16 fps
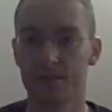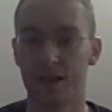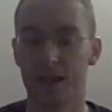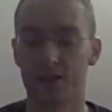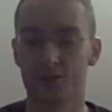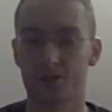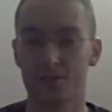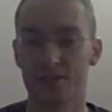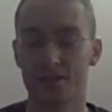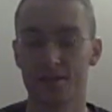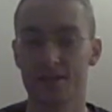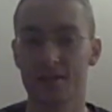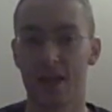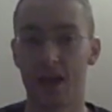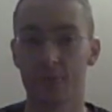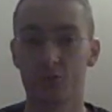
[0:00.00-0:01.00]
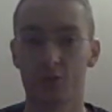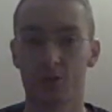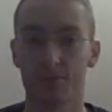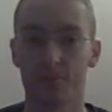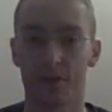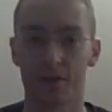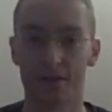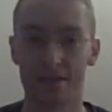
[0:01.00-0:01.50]
Not just capture
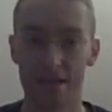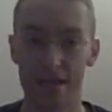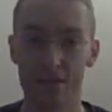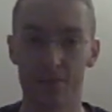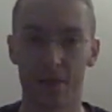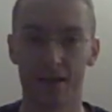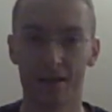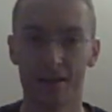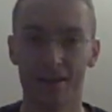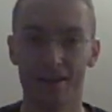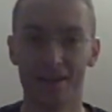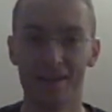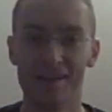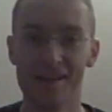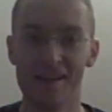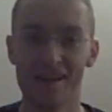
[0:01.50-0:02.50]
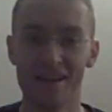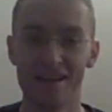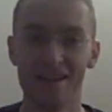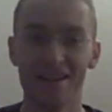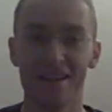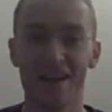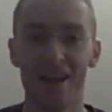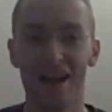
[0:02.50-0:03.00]
it, but keep it,
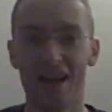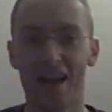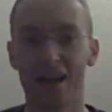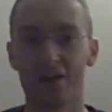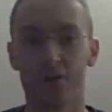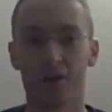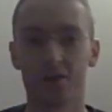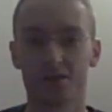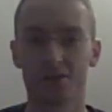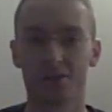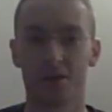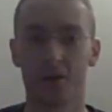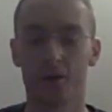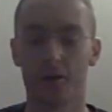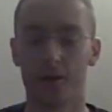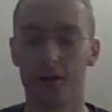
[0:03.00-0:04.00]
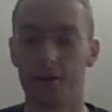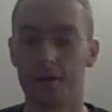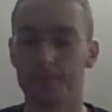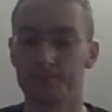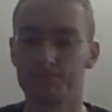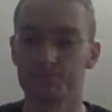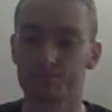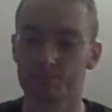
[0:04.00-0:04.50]
and
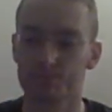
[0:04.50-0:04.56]
also